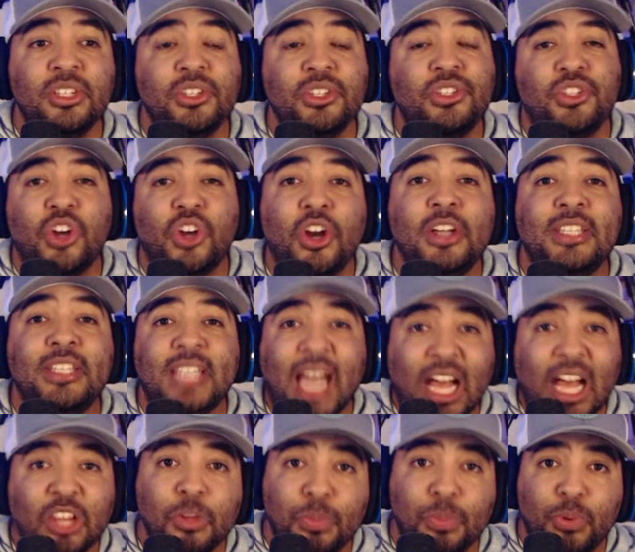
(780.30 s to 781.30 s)
start
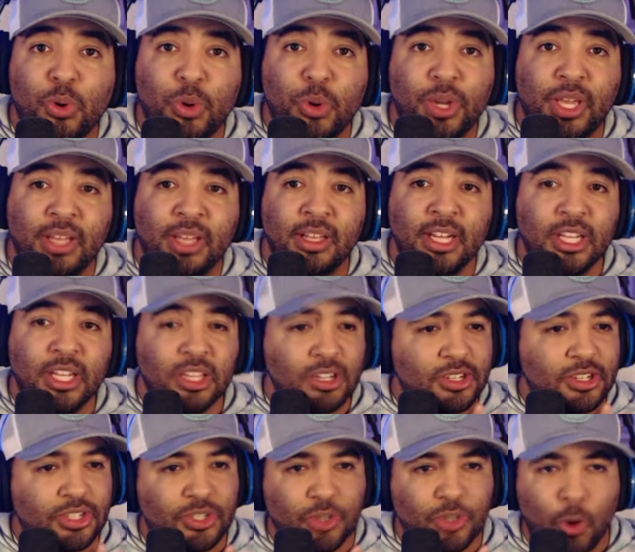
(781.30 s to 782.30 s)
teleporting.
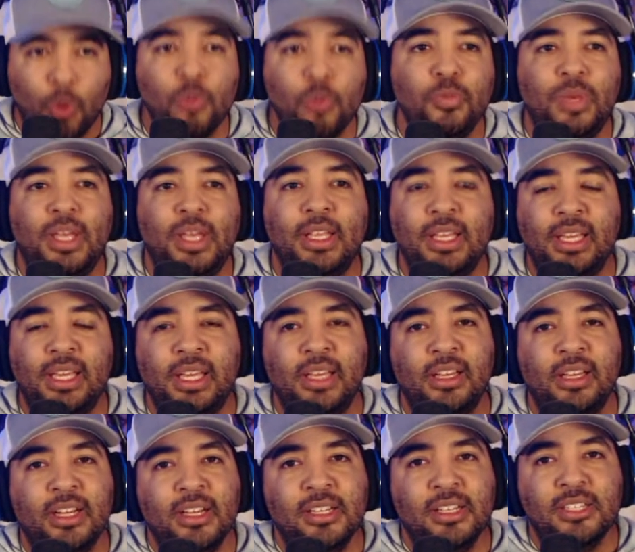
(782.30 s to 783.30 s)
There's so many